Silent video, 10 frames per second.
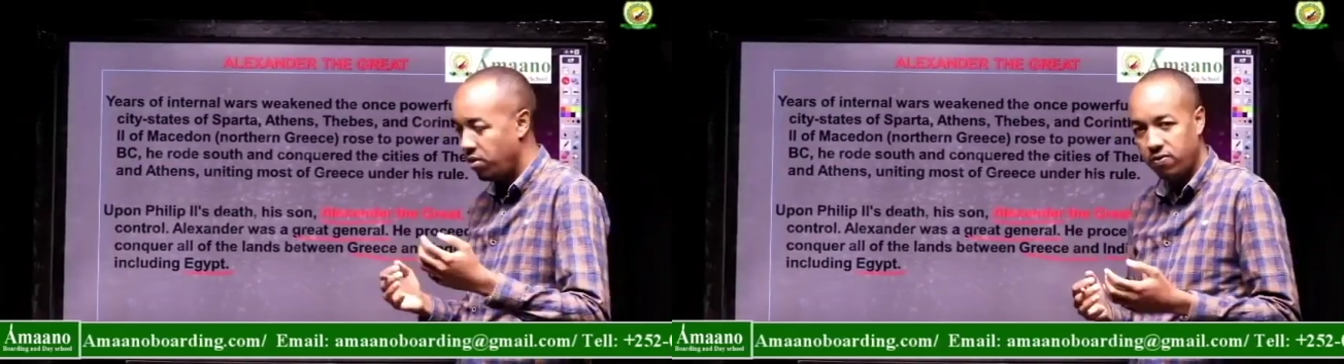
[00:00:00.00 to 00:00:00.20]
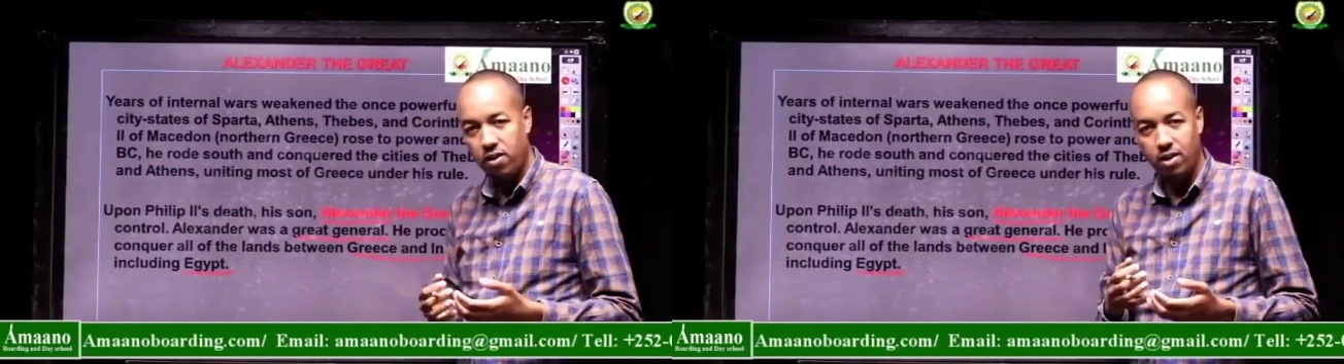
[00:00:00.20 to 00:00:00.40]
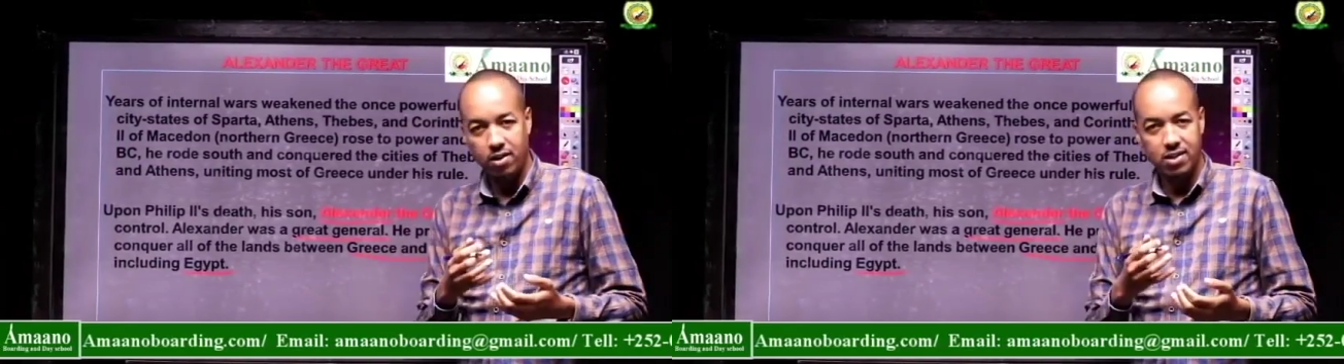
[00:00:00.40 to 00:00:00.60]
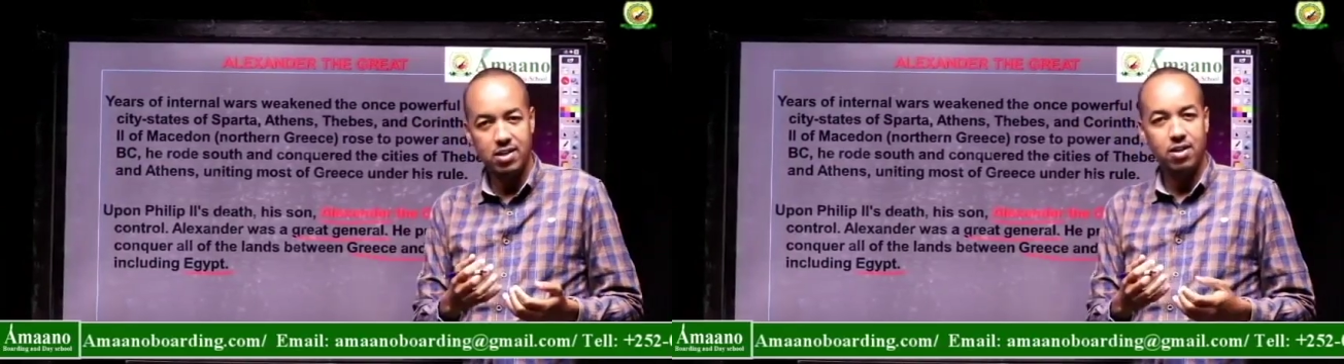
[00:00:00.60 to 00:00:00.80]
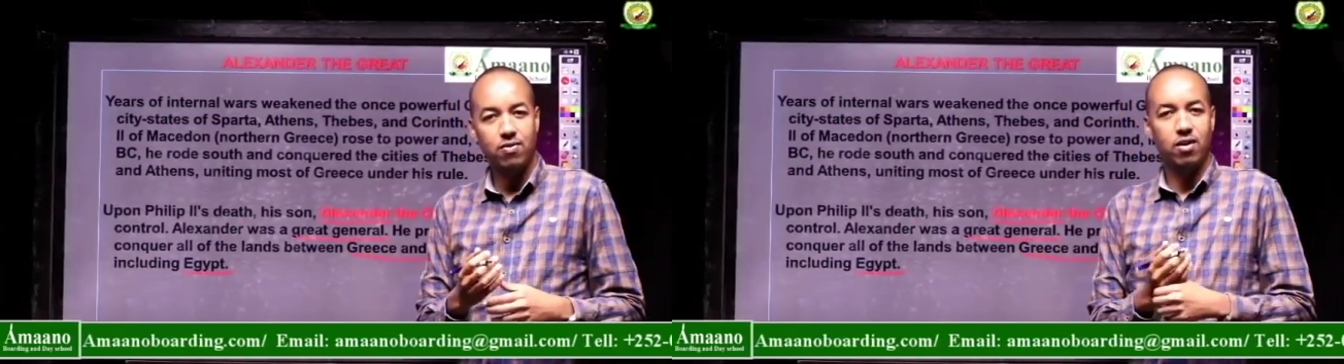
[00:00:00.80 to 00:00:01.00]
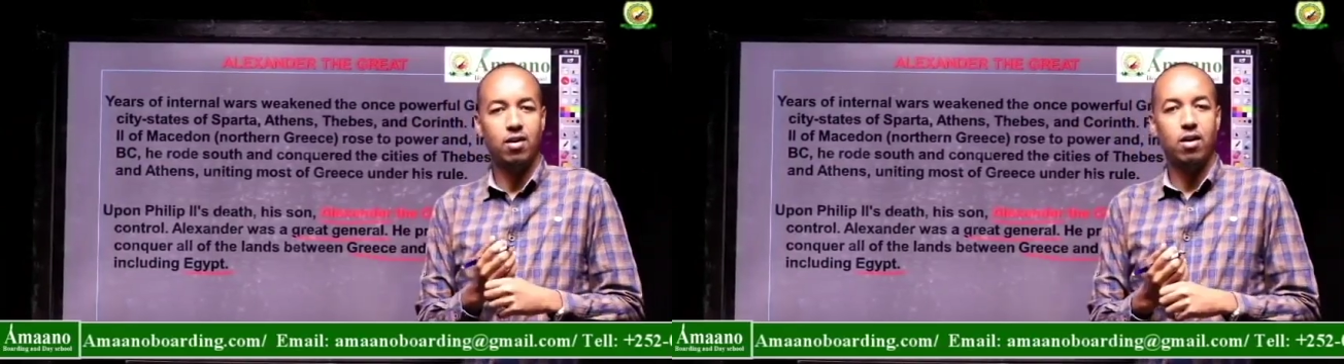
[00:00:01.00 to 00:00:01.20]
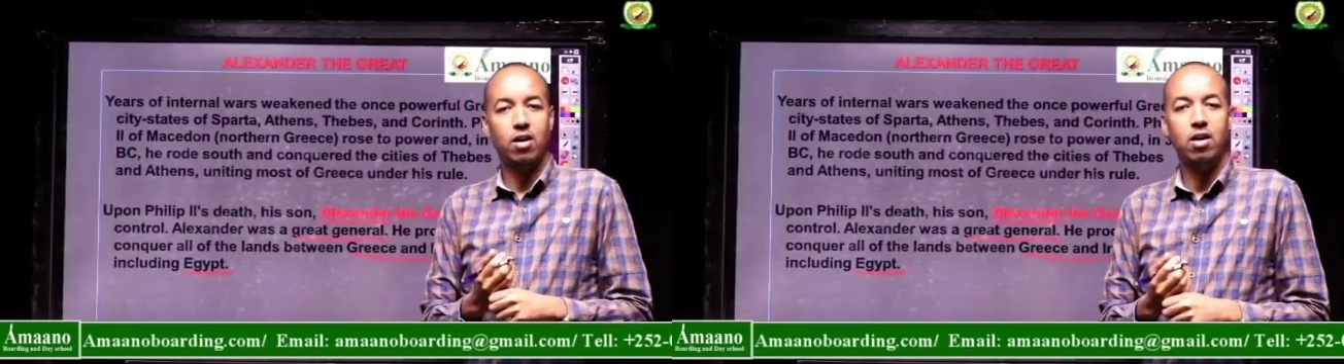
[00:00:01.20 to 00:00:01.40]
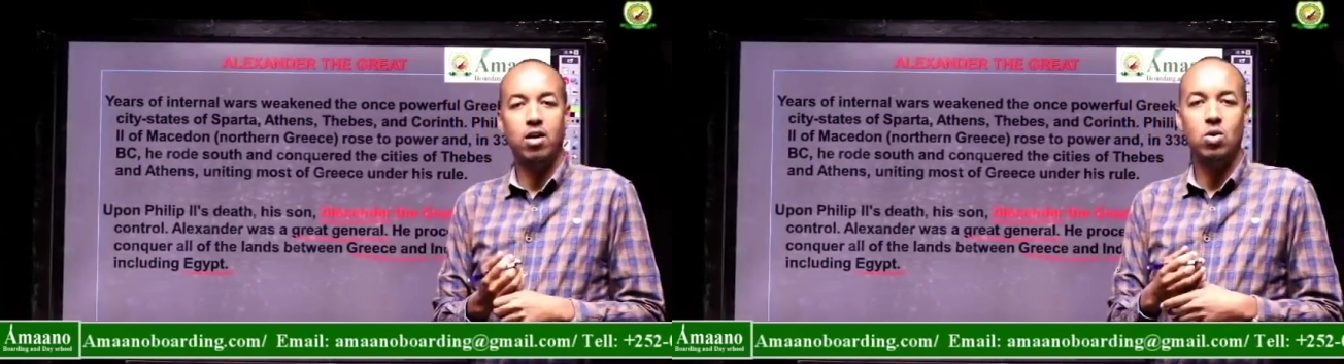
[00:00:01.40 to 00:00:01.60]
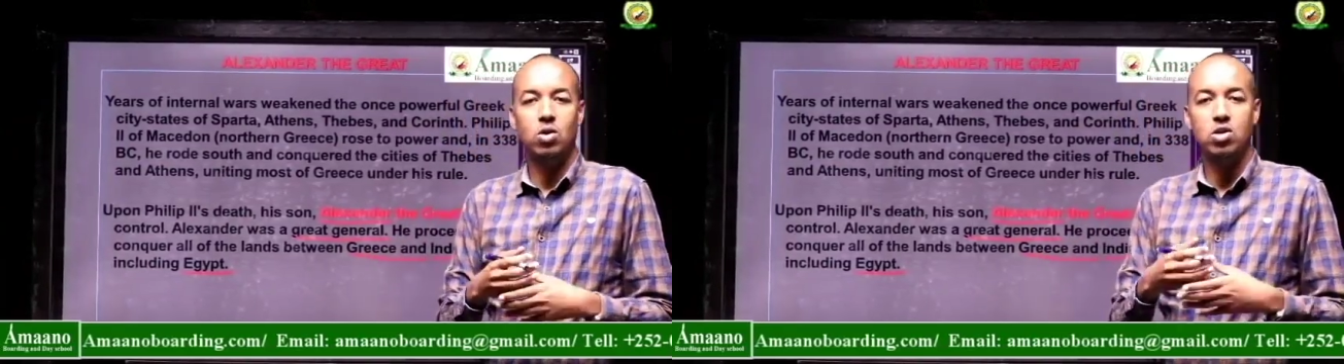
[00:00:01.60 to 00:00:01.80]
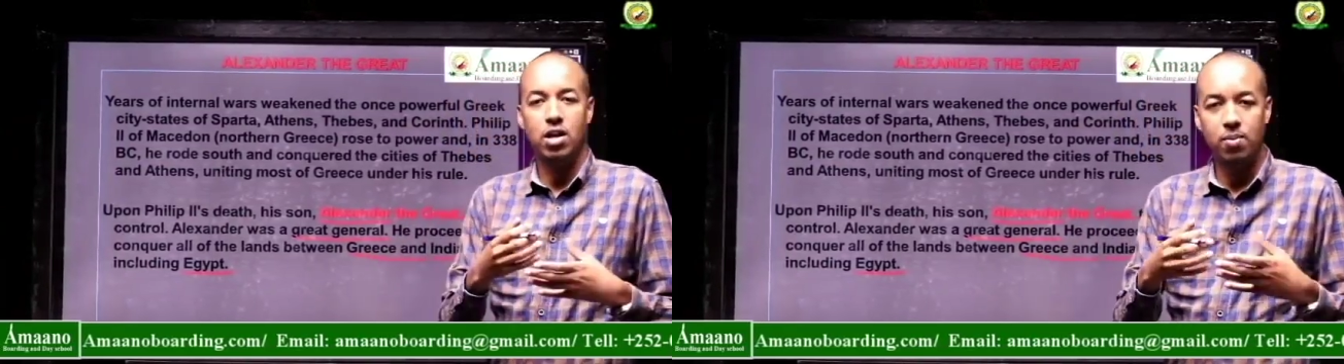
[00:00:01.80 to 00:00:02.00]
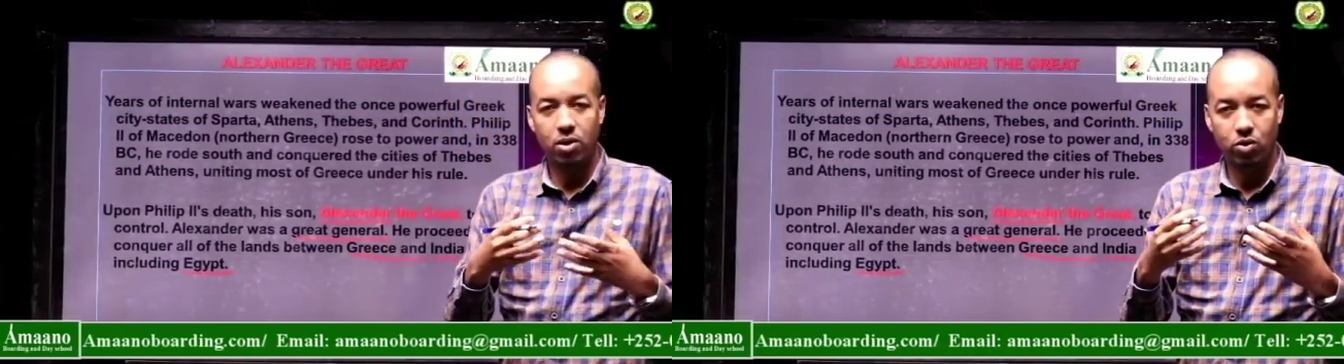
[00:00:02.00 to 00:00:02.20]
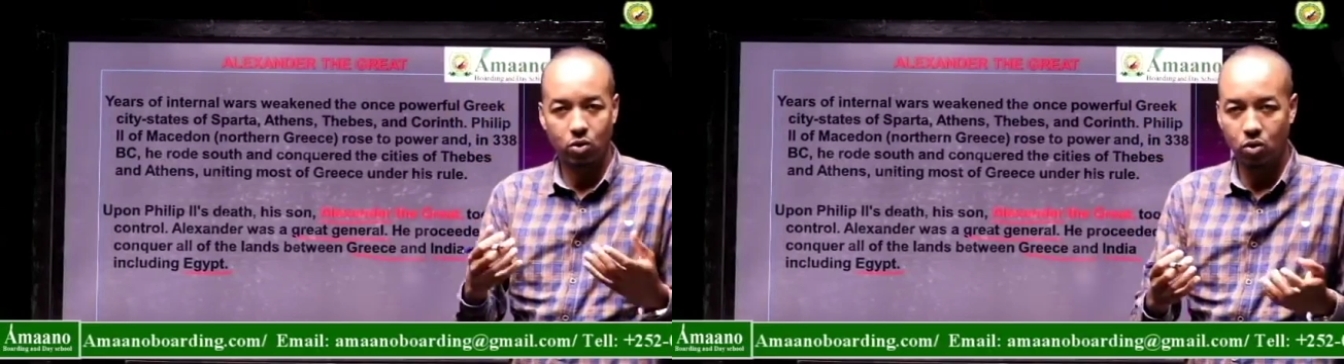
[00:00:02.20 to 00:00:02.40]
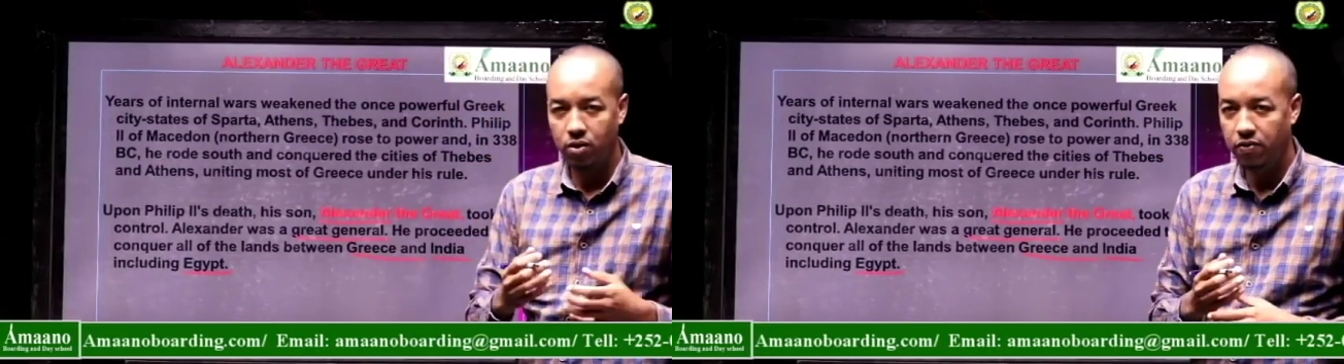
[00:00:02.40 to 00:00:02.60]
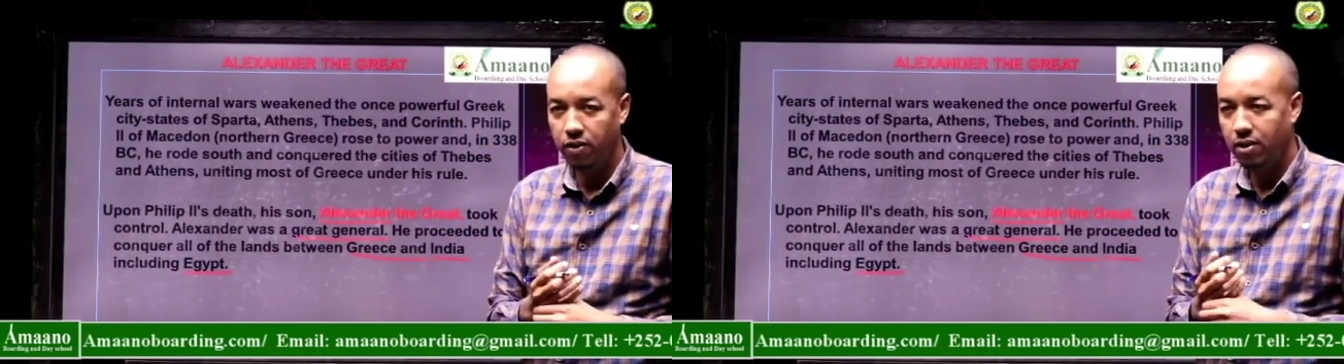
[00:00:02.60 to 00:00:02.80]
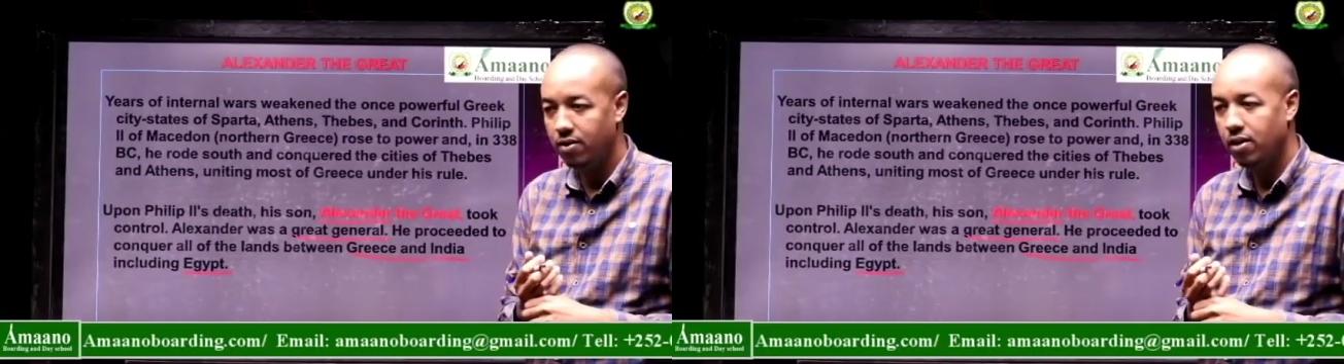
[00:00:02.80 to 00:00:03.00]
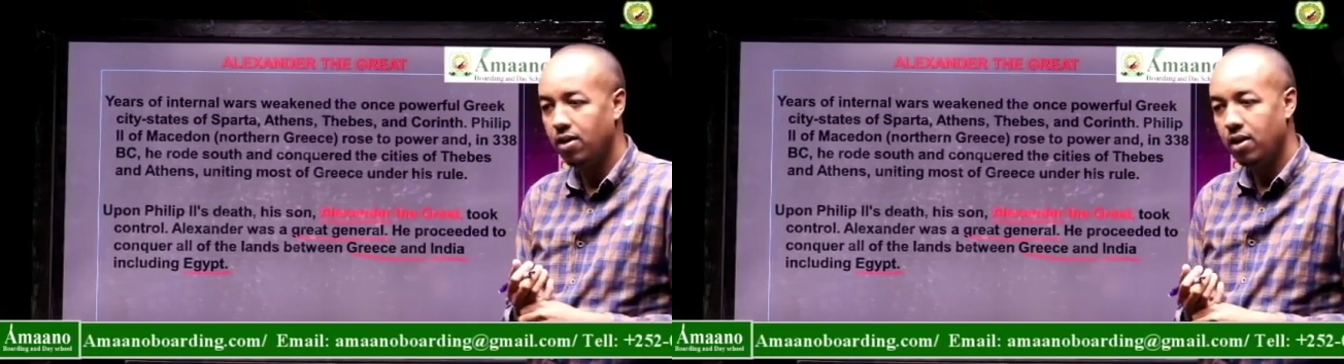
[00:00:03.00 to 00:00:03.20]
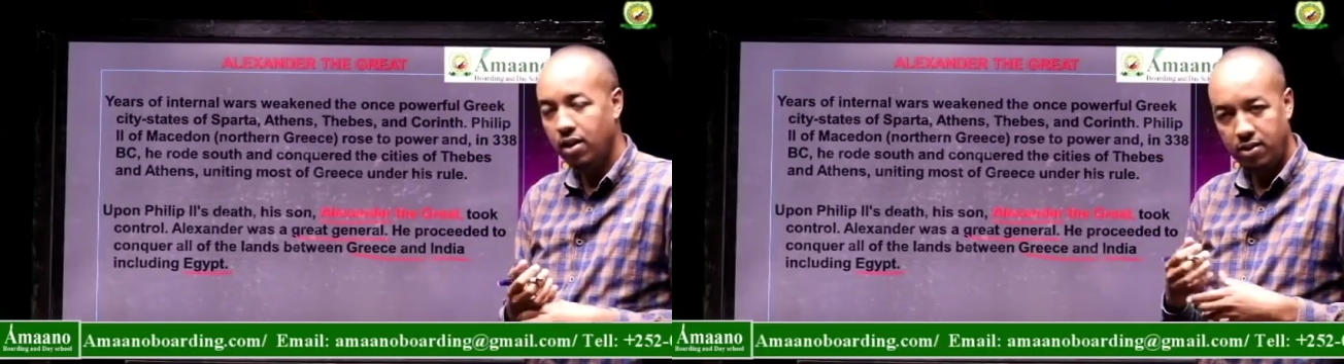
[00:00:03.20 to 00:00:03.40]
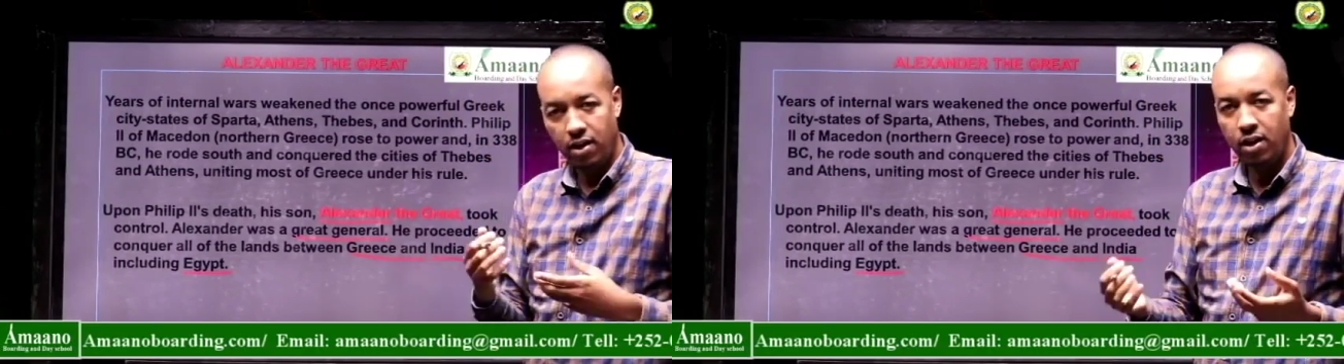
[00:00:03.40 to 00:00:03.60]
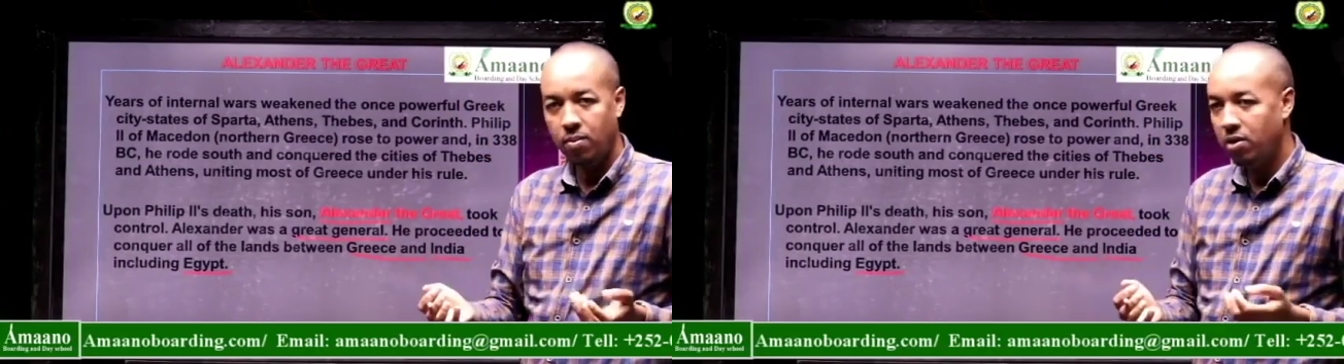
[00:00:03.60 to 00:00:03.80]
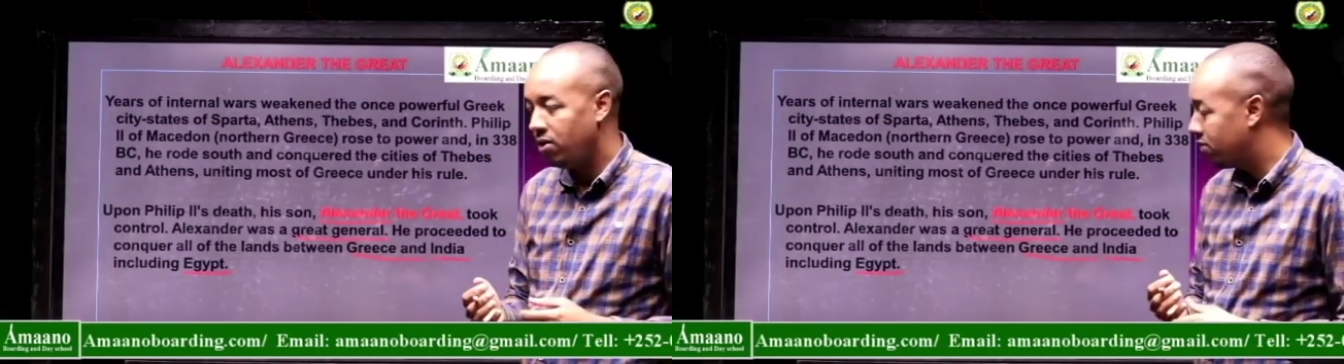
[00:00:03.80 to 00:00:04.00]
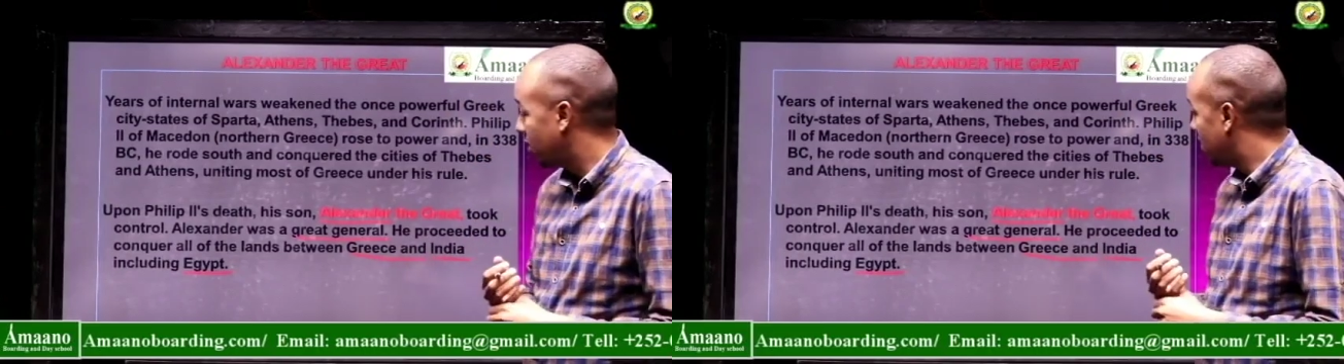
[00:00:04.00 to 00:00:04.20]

be very decisive, and he was able to defeat his enemies